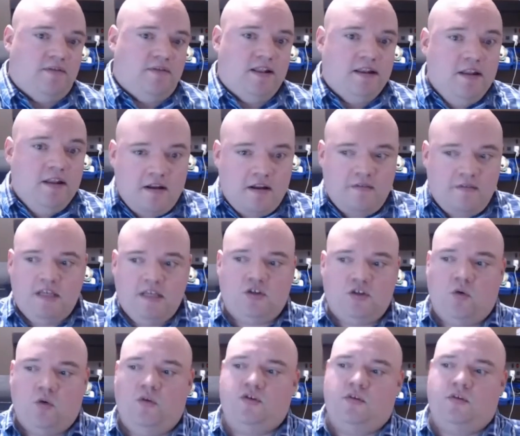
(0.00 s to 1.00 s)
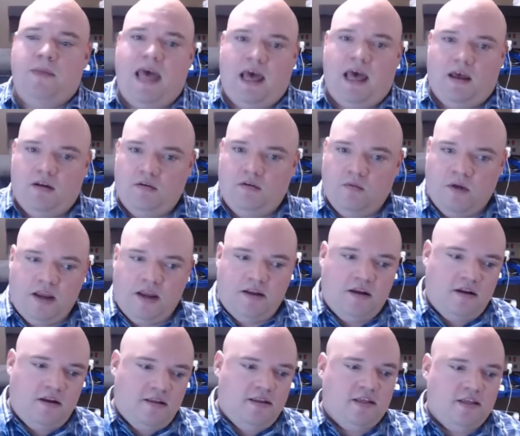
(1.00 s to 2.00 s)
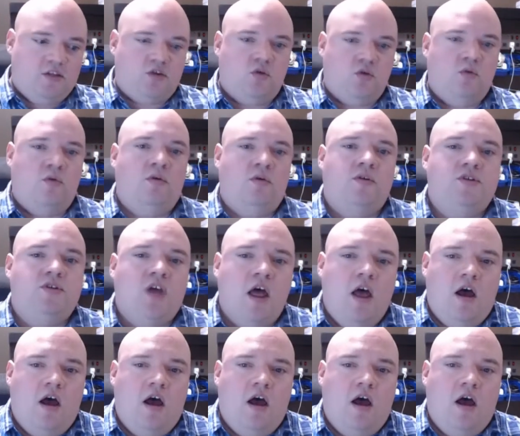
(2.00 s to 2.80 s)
And none of these tools are bad, right? None of these tools